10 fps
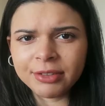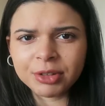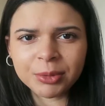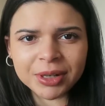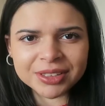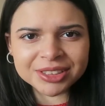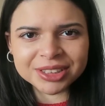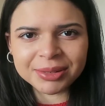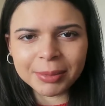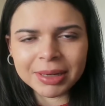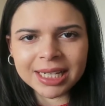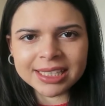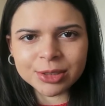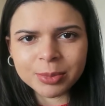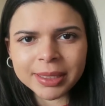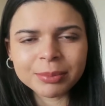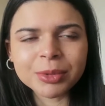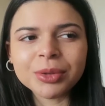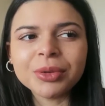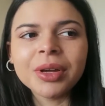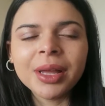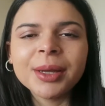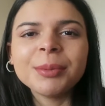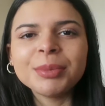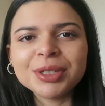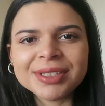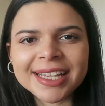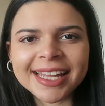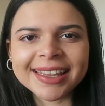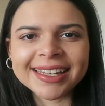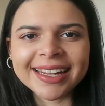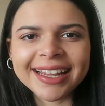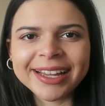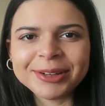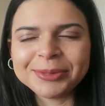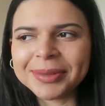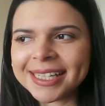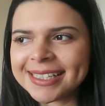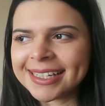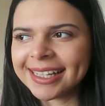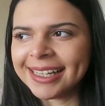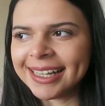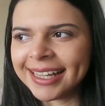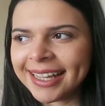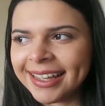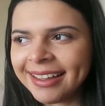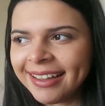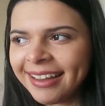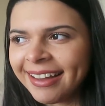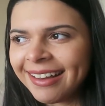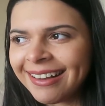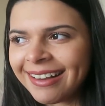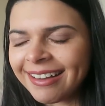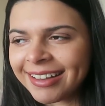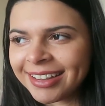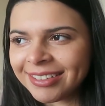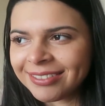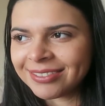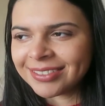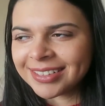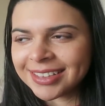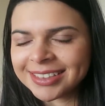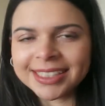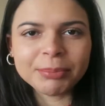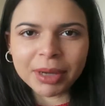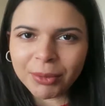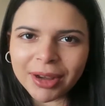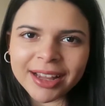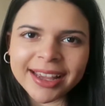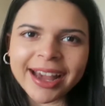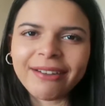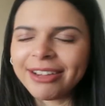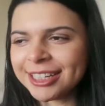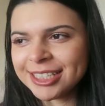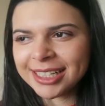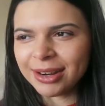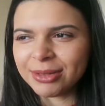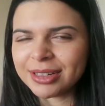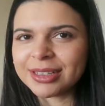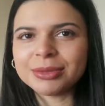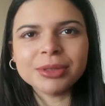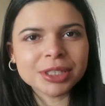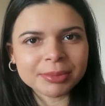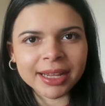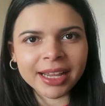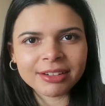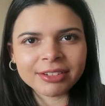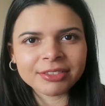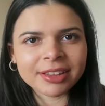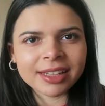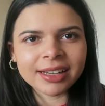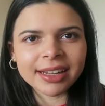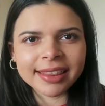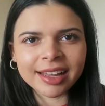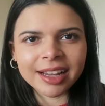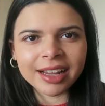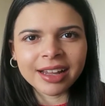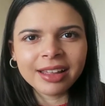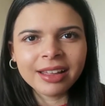everyone, so I'm a little bit more put together now. Basically, I've did my workout, I showered, washed my hair, everything like that.